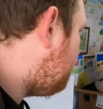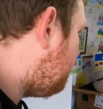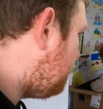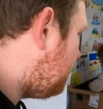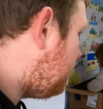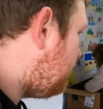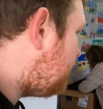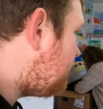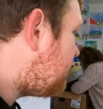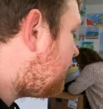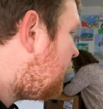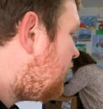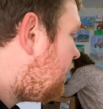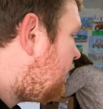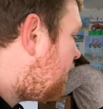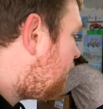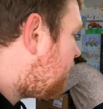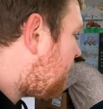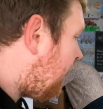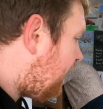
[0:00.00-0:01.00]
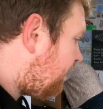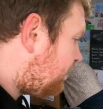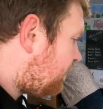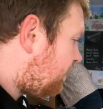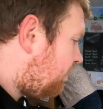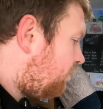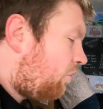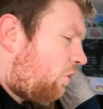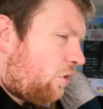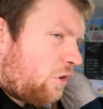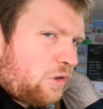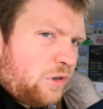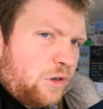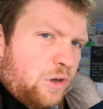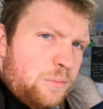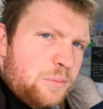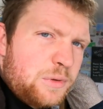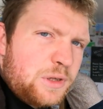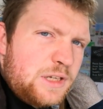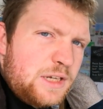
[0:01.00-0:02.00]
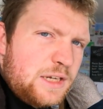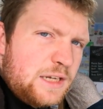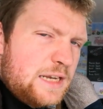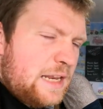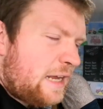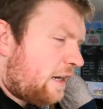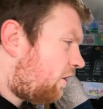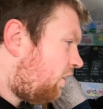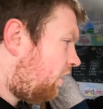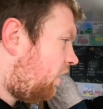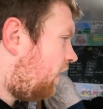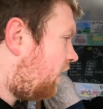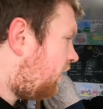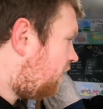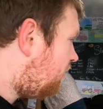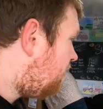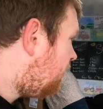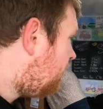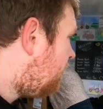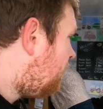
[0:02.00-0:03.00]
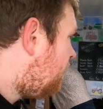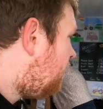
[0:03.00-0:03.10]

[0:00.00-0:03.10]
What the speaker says: the hoodies. Yeah. We have some more coming later on,